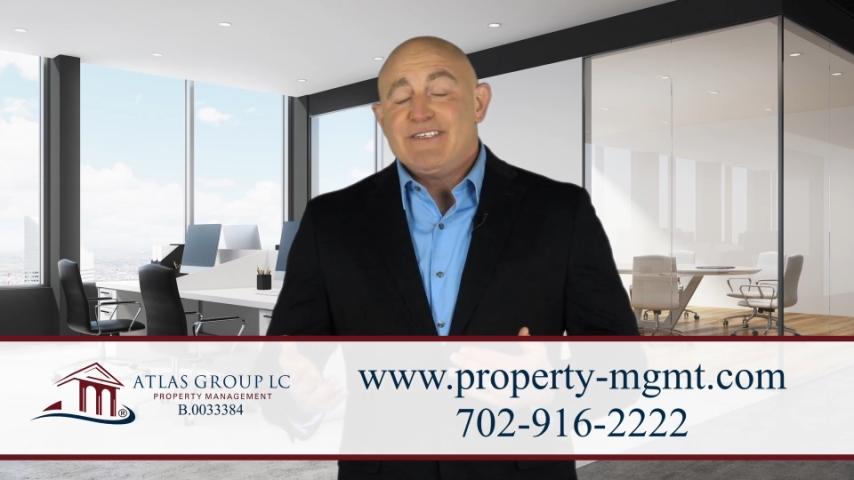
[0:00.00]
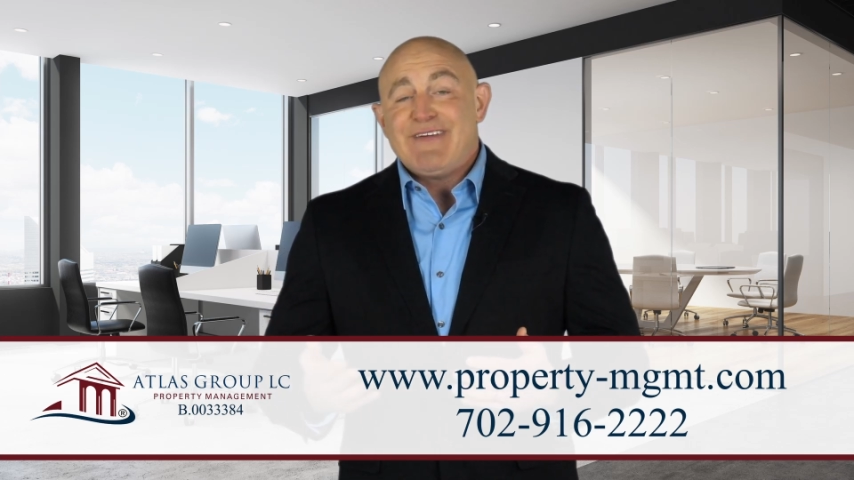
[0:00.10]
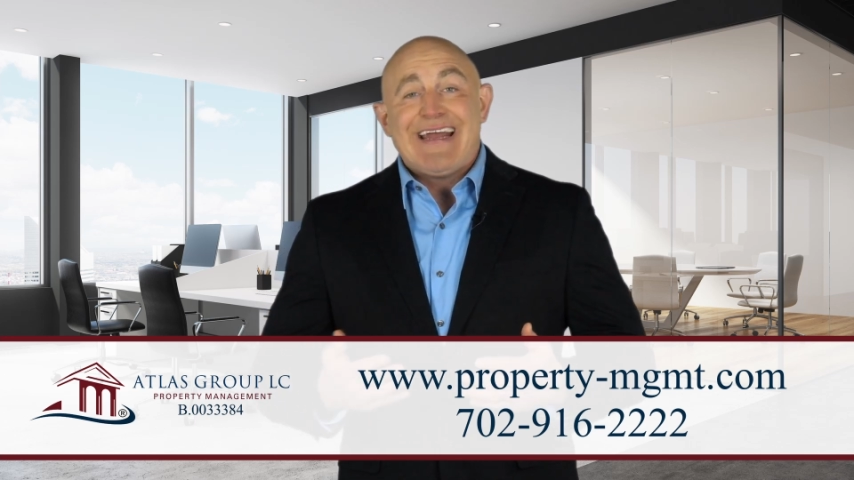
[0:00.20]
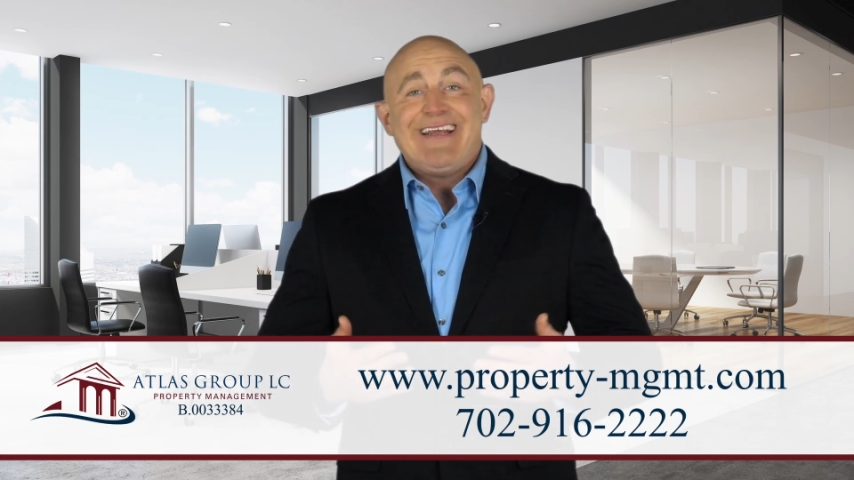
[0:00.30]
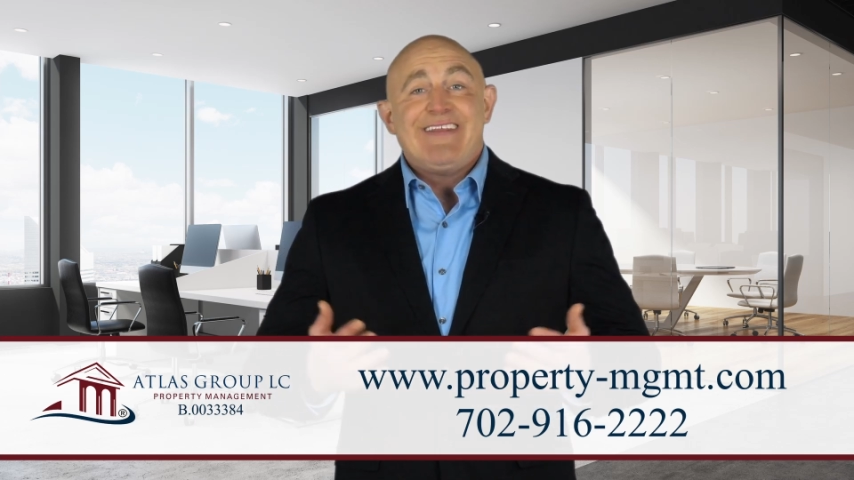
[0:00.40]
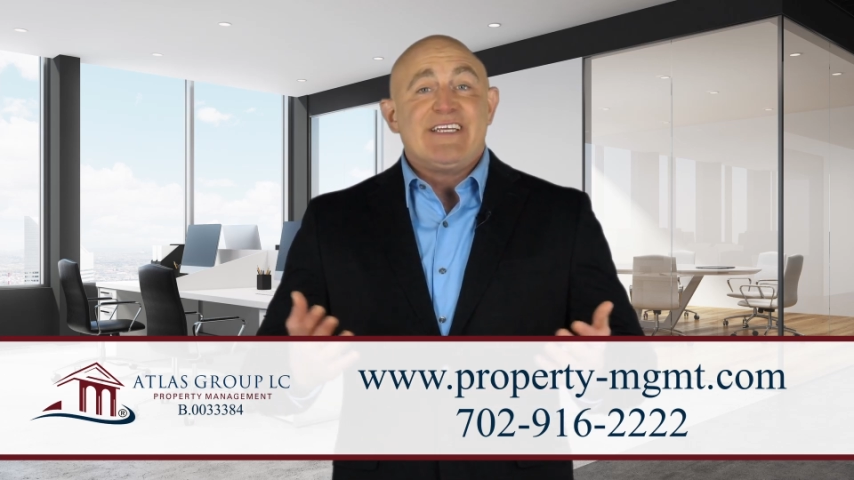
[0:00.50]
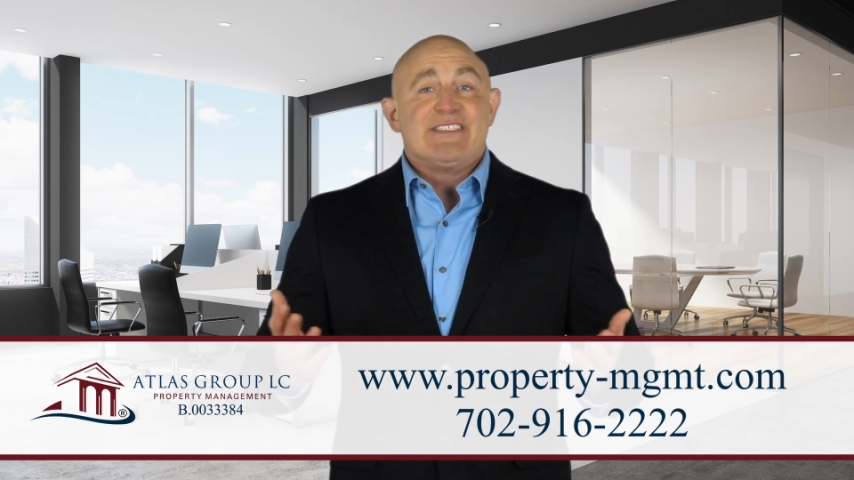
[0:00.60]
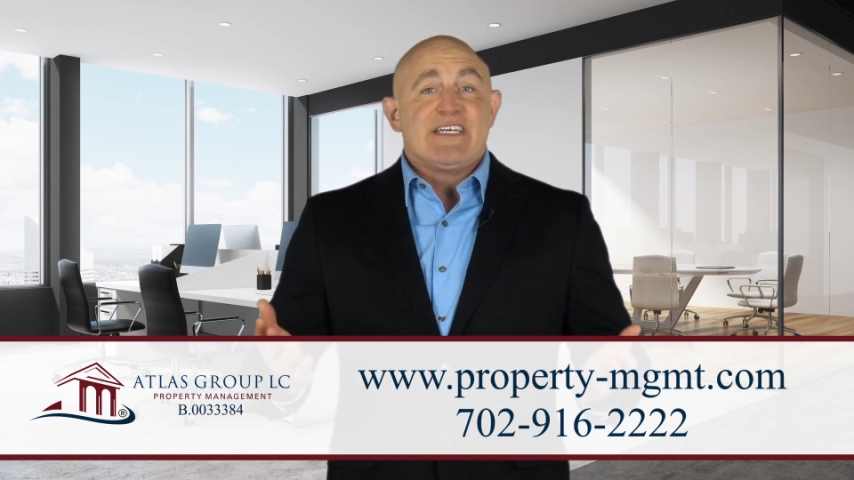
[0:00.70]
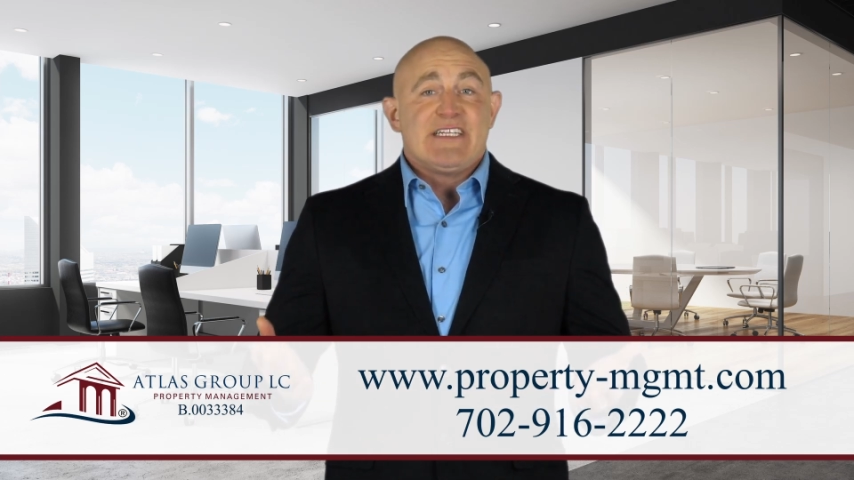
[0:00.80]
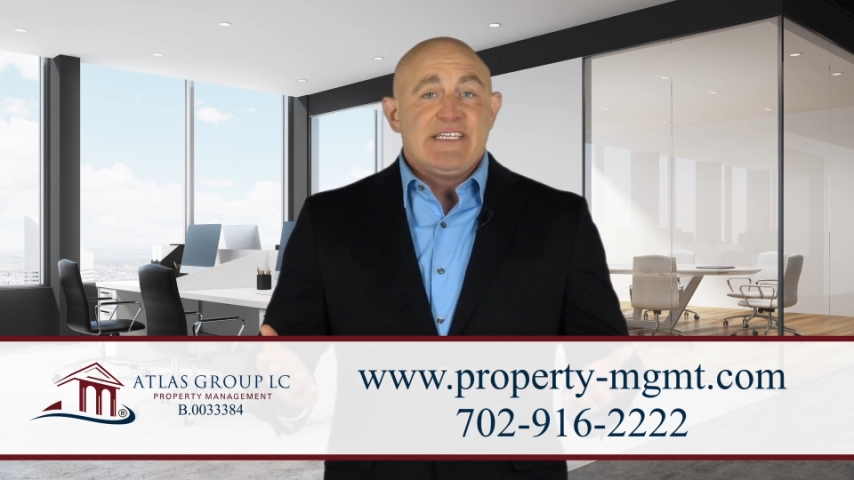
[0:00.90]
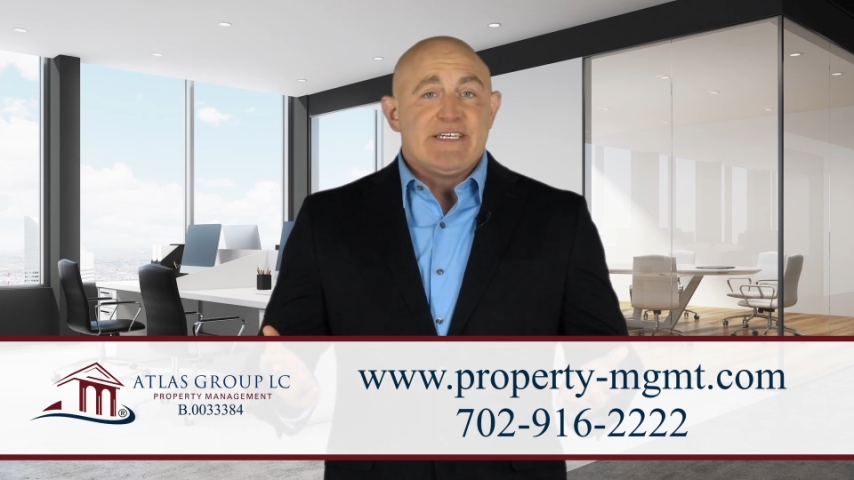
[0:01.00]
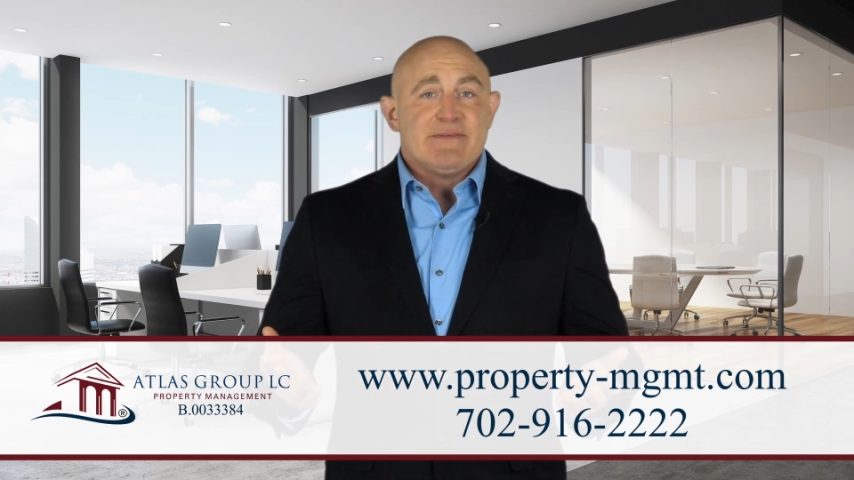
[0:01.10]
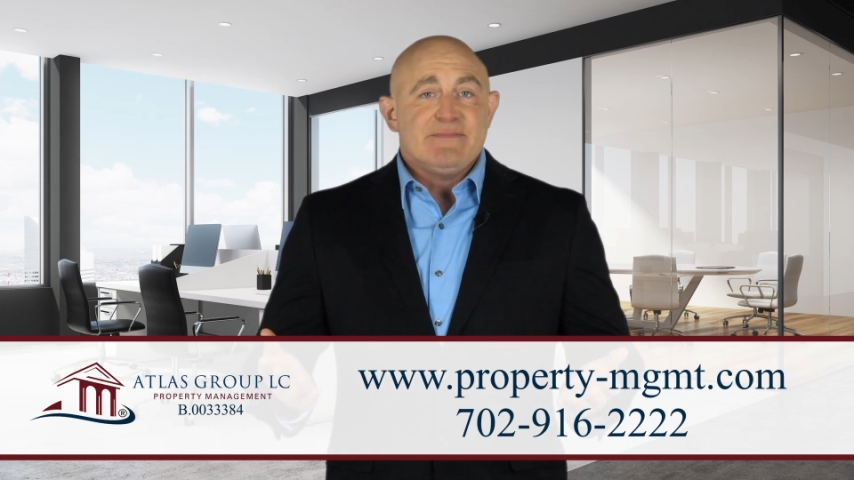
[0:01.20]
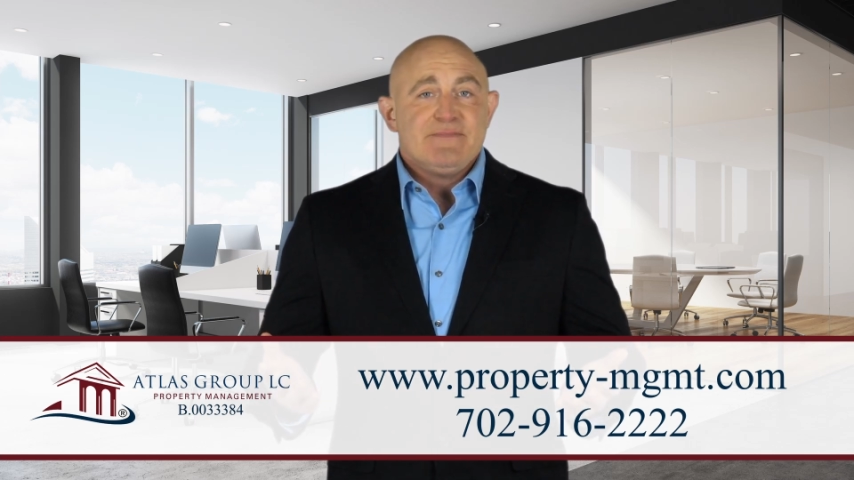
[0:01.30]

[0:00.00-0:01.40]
if anything is unclear.